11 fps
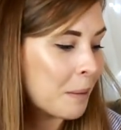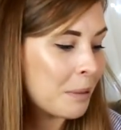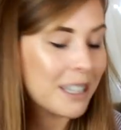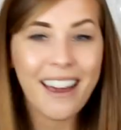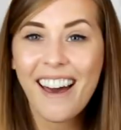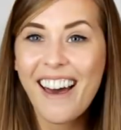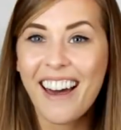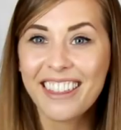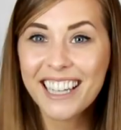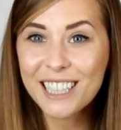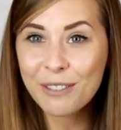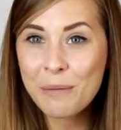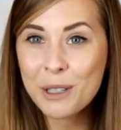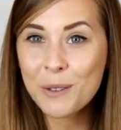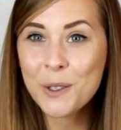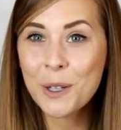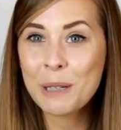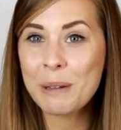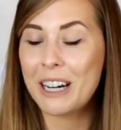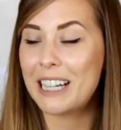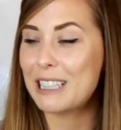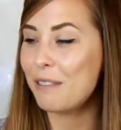But yeah, thanks very much for joining
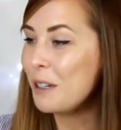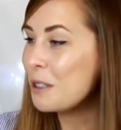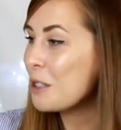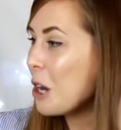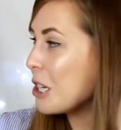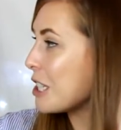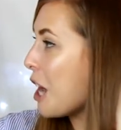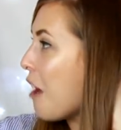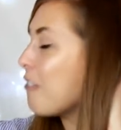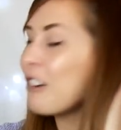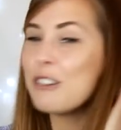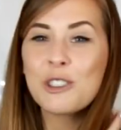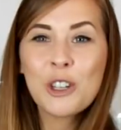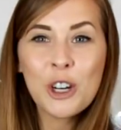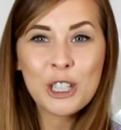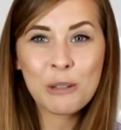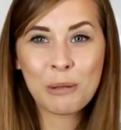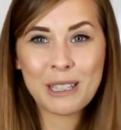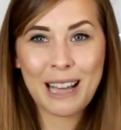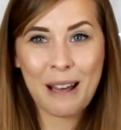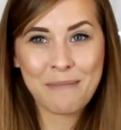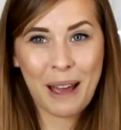me, guys. It feels good. Feels good to be
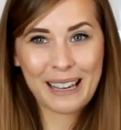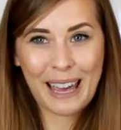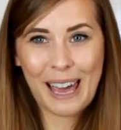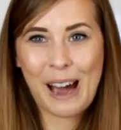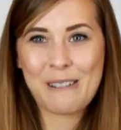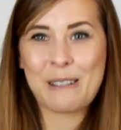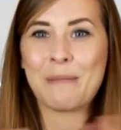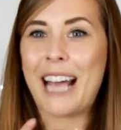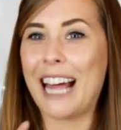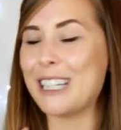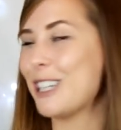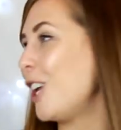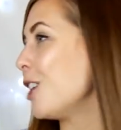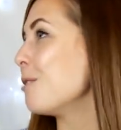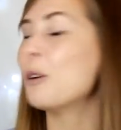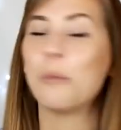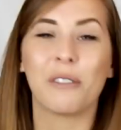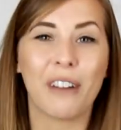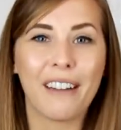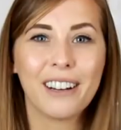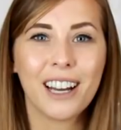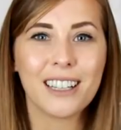sat back here with my candle on and all my
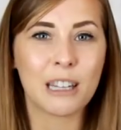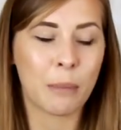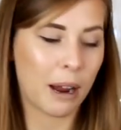fairy lights in the